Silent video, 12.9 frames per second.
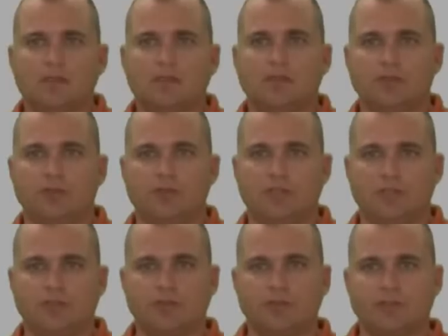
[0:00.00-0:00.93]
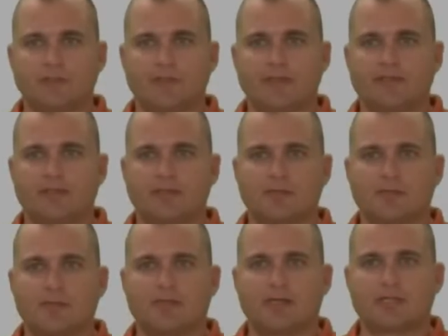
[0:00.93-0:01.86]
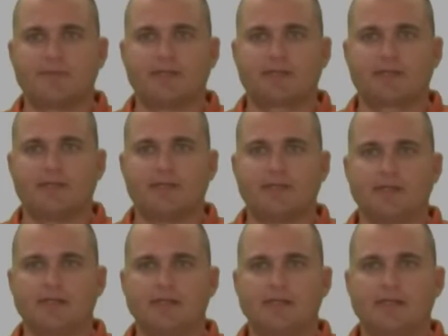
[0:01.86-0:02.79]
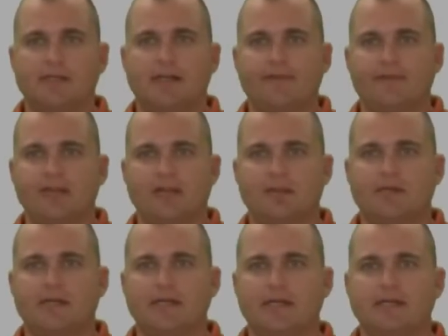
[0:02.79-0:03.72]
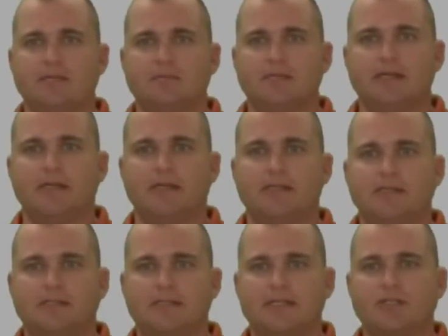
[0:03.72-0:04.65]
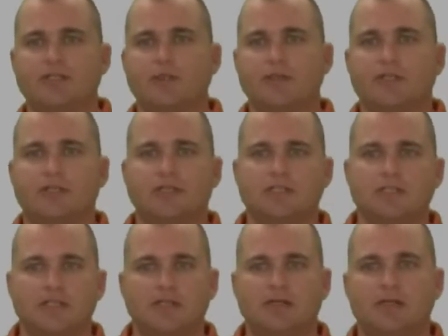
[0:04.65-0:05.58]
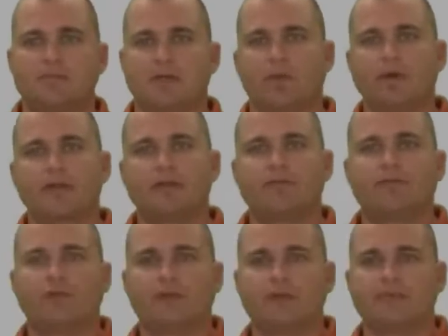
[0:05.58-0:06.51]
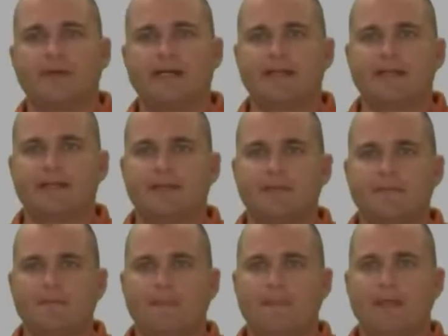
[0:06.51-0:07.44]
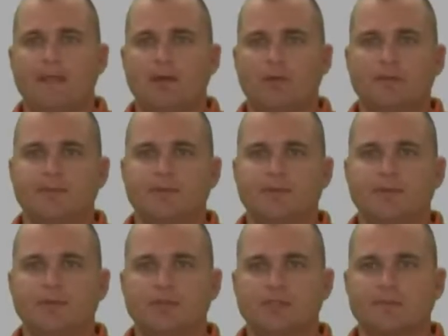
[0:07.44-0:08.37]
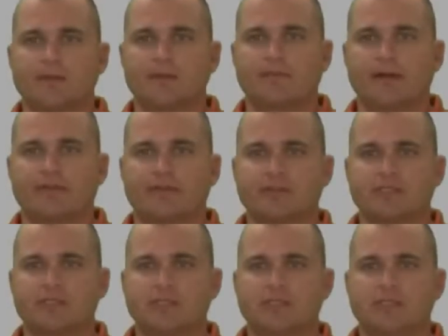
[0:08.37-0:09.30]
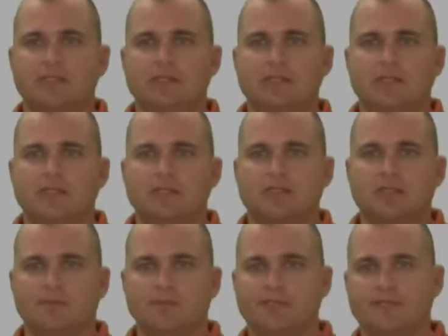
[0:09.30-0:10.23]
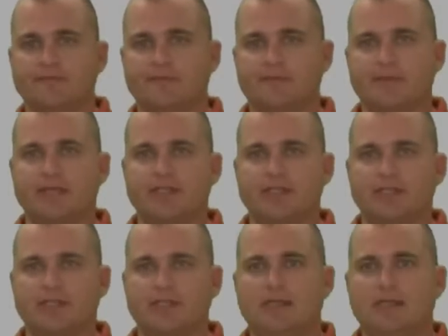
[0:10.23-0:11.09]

in tool space under my prospector here, I've got my data shortcuts set up, my working folder path, and what I'm going to do is I'm going to reference in some of this information.